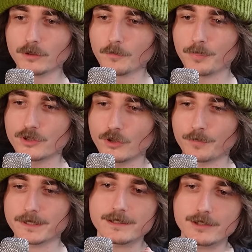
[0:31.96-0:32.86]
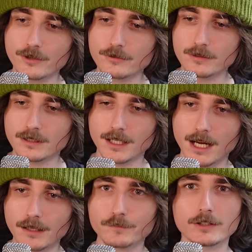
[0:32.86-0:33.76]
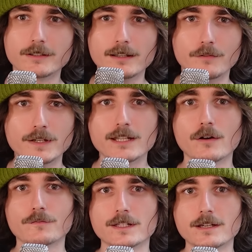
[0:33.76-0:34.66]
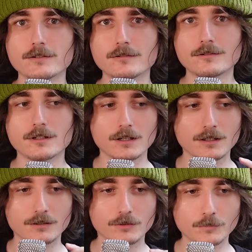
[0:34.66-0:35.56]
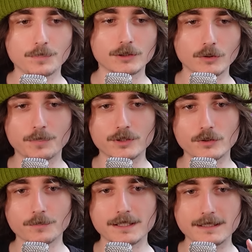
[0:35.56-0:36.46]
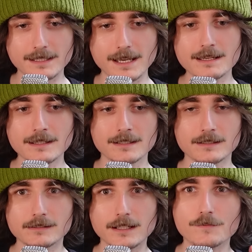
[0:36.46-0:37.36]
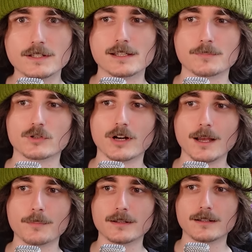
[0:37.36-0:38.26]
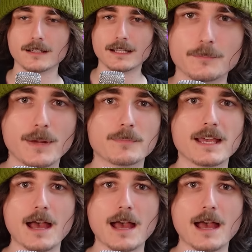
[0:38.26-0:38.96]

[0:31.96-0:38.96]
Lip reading: loompa doompity doo, I've got another video for you. Oompa loompa doompity dee, if you subscribe, it'd make me